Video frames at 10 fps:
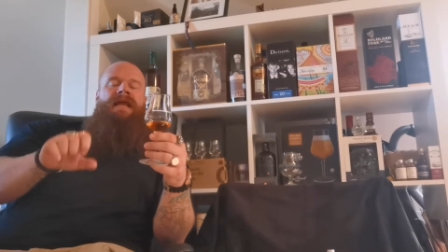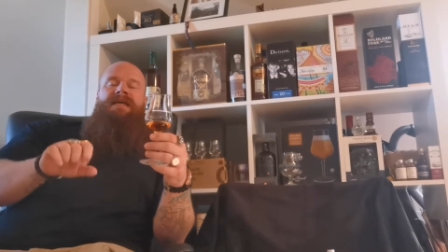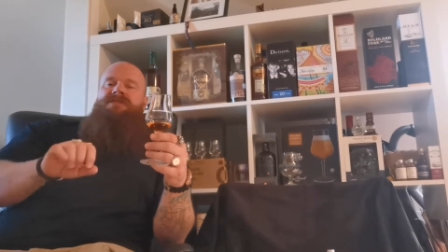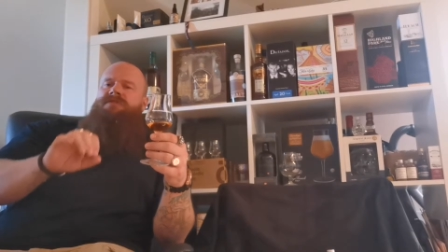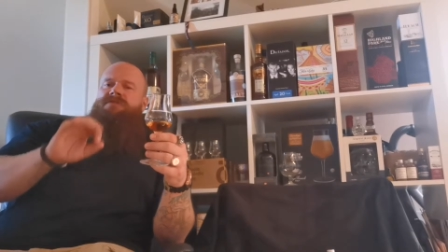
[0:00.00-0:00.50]

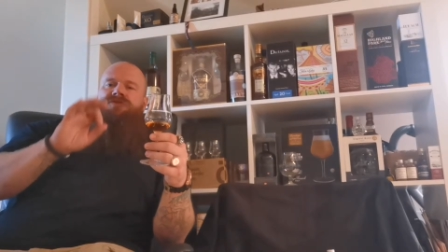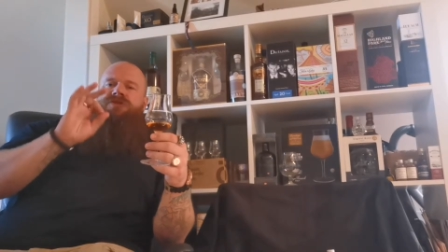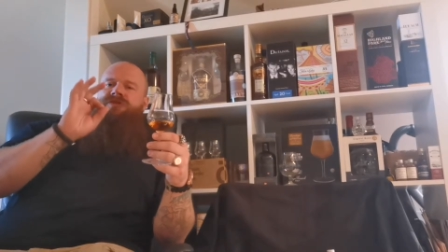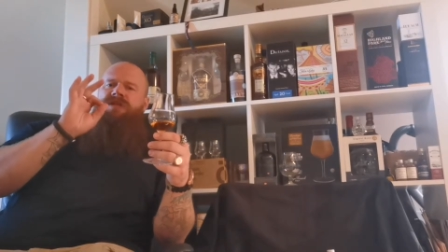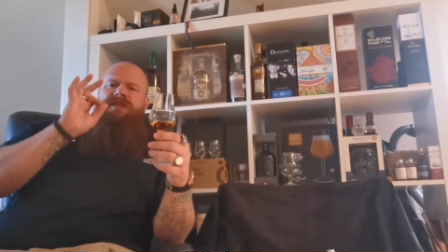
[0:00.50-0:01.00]
has
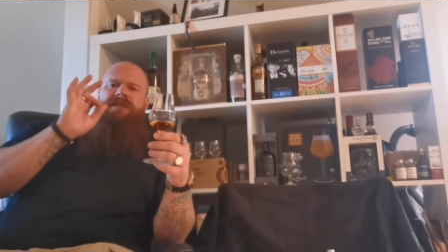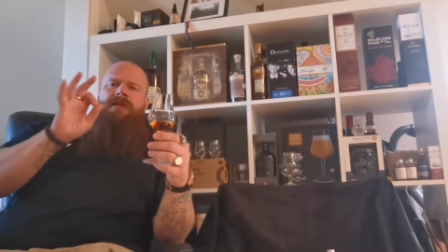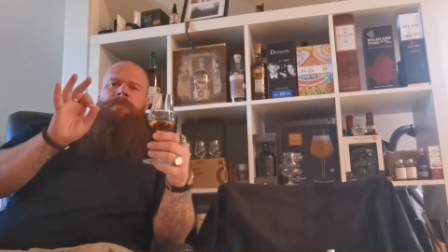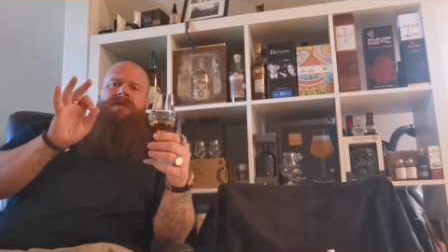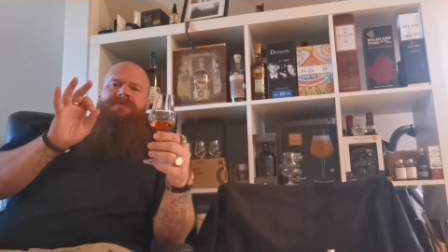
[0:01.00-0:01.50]
just a
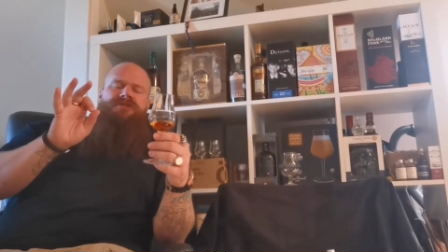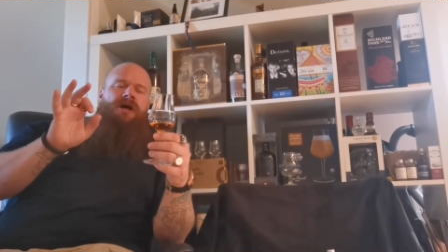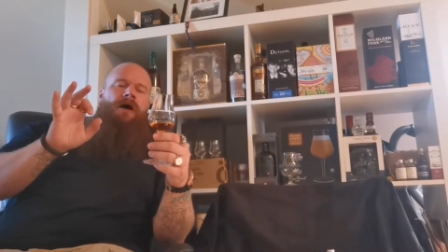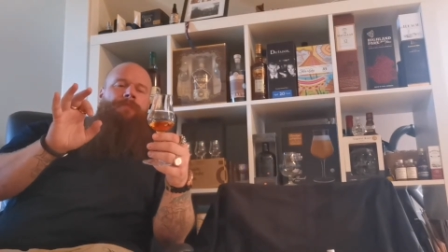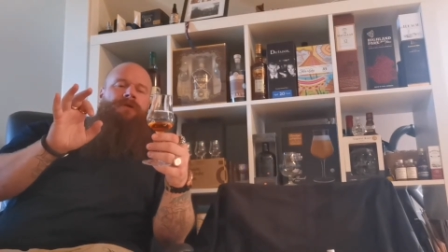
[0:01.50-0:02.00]
little bit of
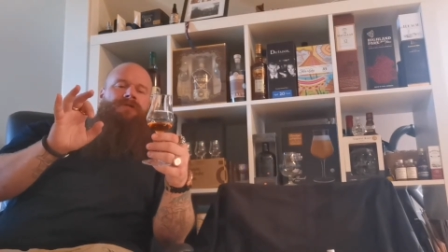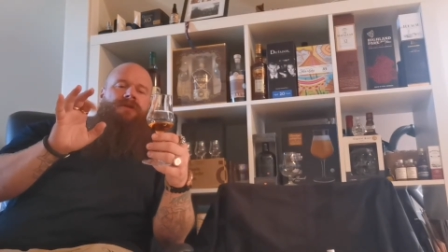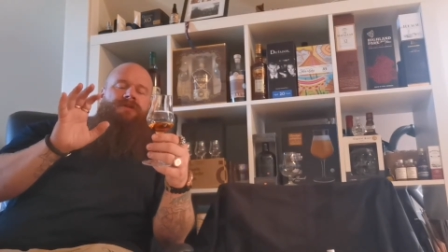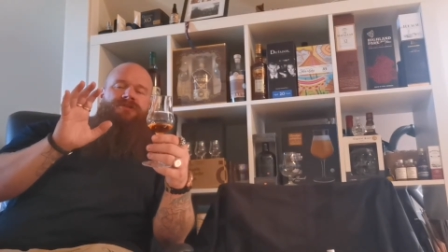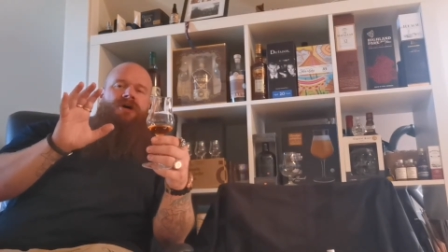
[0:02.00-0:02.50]
sharpness
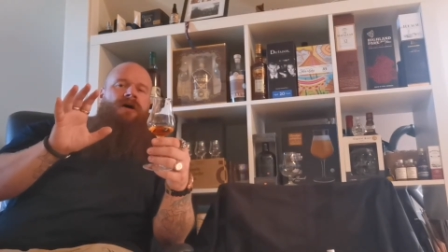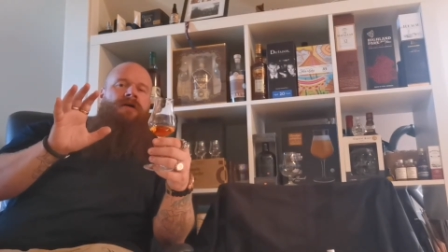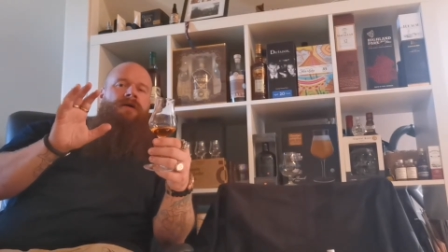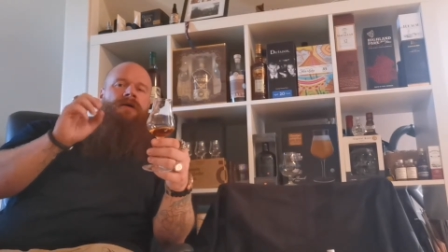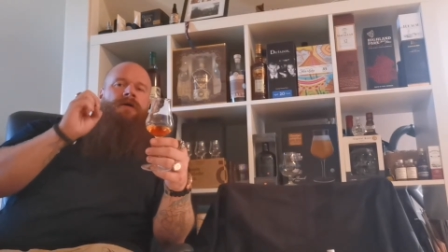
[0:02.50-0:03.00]
on the tongue,
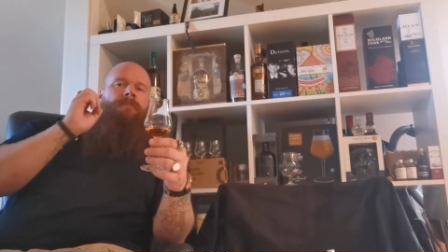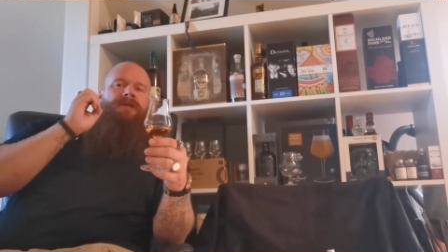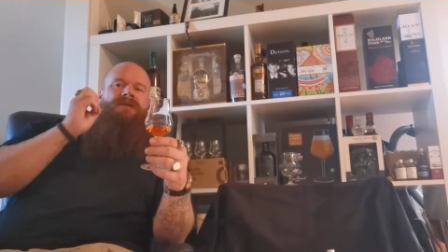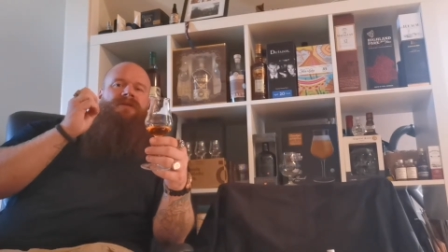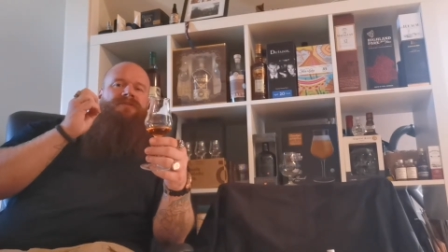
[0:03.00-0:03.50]
but
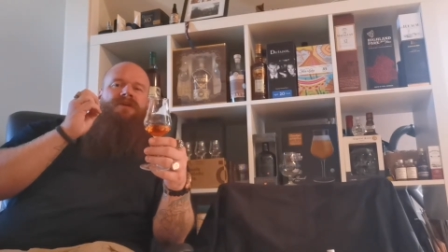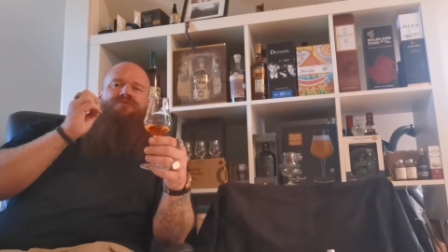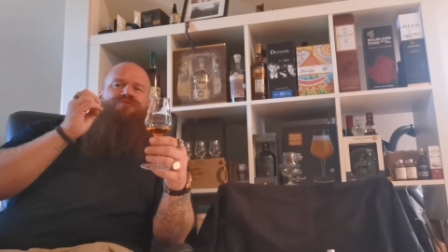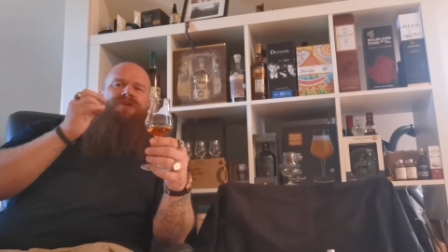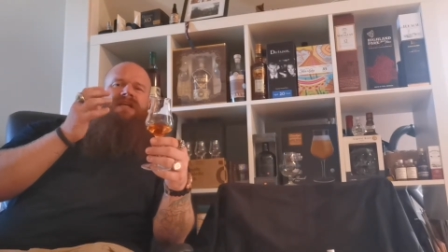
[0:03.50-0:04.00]
nothing
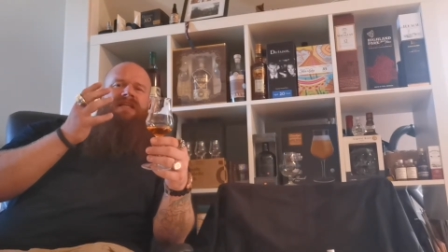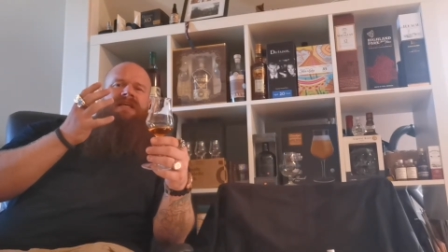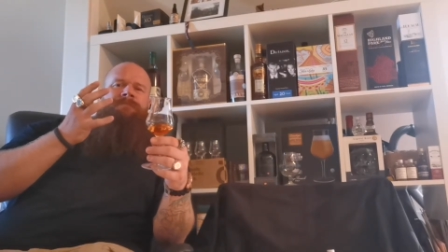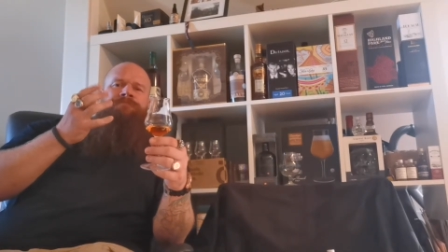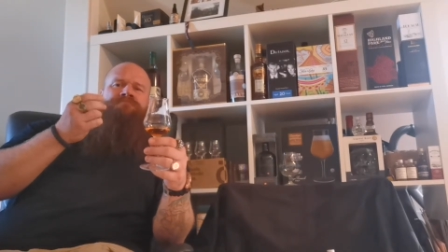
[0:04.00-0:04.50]
really,